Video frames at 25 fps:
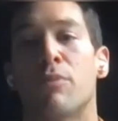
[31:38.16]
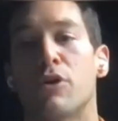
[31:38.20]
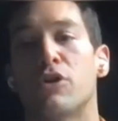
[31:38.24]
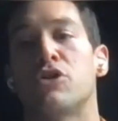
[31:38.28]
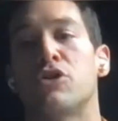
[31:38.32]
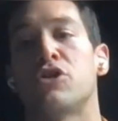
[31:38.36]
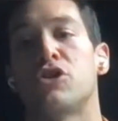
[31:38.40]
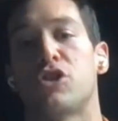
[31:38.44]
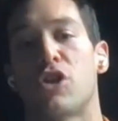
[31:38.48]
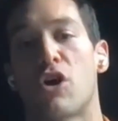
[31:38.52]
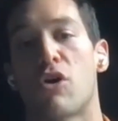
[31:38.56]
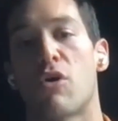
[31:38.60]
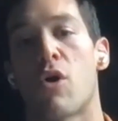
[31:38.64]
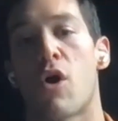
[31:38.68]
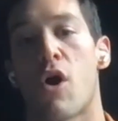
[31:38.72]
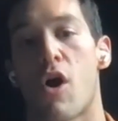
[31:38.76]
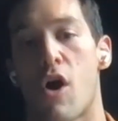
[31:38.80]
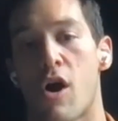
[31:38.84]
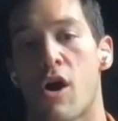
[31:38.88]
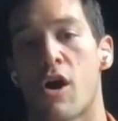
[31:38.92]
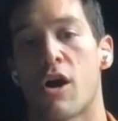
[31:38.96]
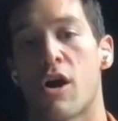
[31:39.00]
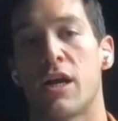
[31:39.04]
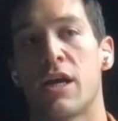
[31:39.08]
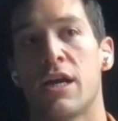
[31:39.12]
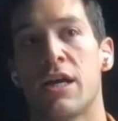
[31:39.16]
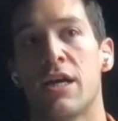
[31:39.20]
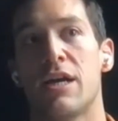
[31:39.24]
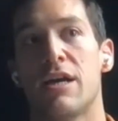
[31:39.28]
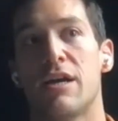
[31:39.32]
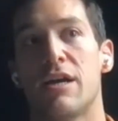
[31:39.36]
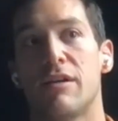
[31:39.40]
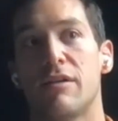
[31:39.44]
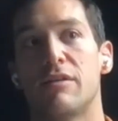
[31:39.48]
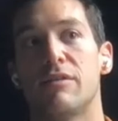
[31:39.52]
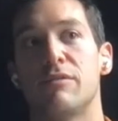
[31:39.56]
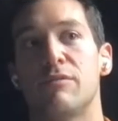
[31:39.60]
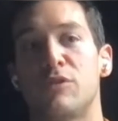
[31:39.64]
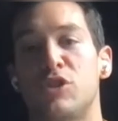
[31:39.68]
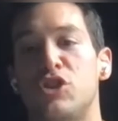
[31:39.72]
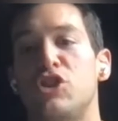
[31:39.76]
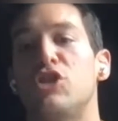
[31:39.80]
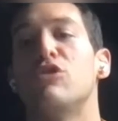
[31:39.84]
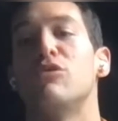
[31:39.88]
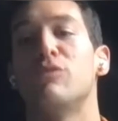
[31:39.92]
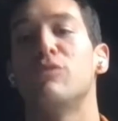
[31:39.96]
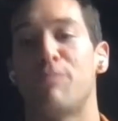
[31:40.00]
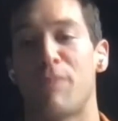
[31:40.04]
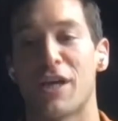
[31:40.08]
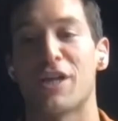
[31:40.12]
push so hard.
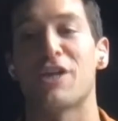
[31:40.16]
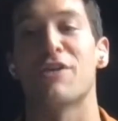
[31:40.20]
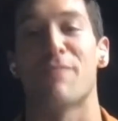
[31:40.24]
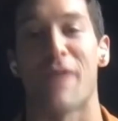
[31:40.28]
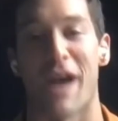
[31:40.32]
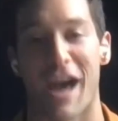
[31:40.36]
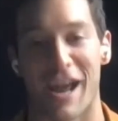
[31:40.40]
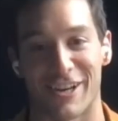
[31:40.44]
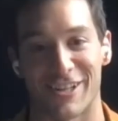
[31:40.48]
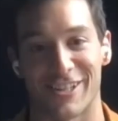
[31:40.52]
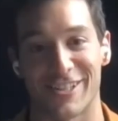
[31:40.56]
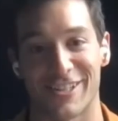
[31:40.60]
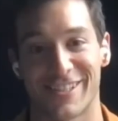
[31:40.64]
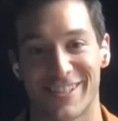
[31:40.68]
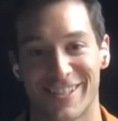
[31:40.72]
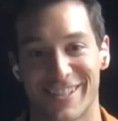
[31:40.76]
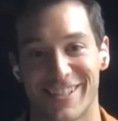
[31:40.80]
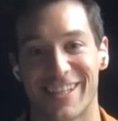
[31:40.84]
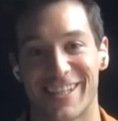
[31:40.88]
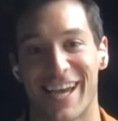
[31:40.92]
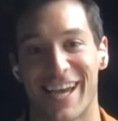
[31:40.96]
Pick your battles,